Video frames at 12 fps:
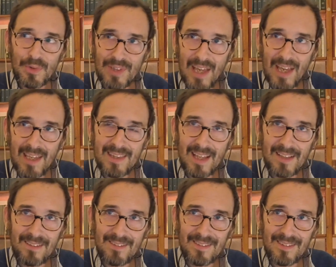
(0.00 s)
to say
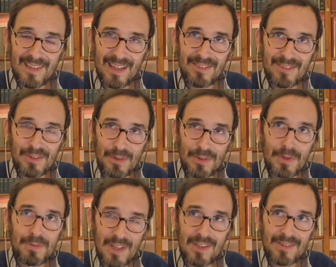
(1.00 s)
that there's a
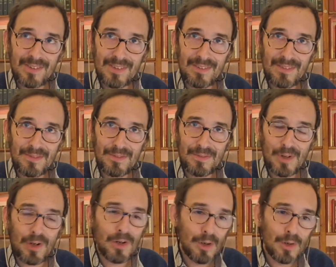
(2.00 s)
good reason
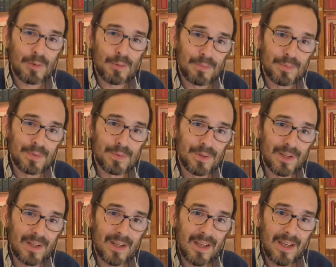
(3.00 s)
for hope
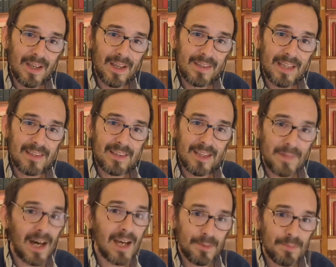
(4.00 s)
that
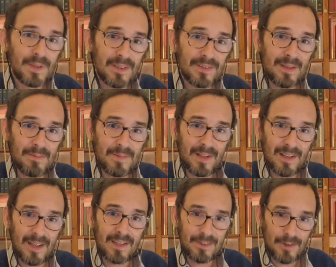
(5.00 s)
there might be
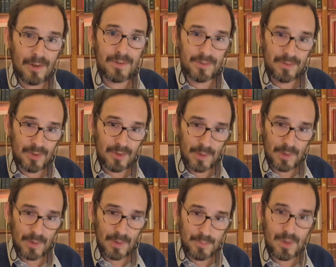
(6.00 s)
something like consciousness
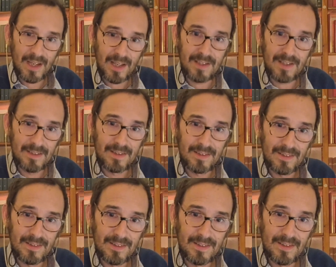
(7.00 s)
beyond brain.
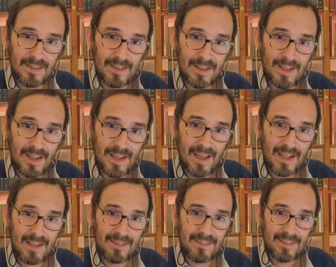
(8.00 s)

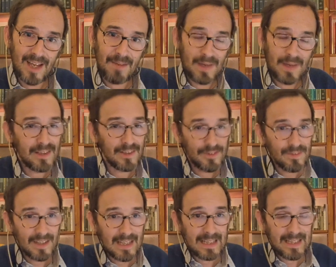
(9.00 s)
And I make
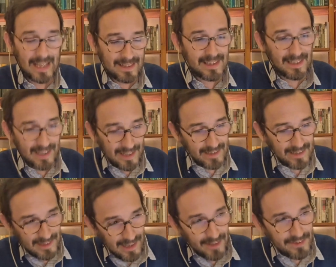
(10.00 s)
this
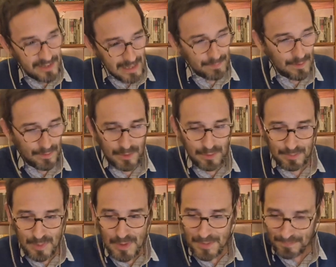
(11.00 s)
in the last chapter of
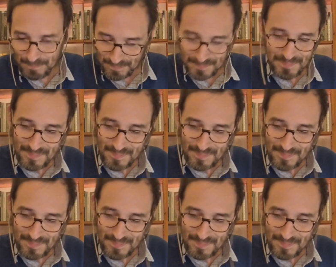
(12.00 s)
this book,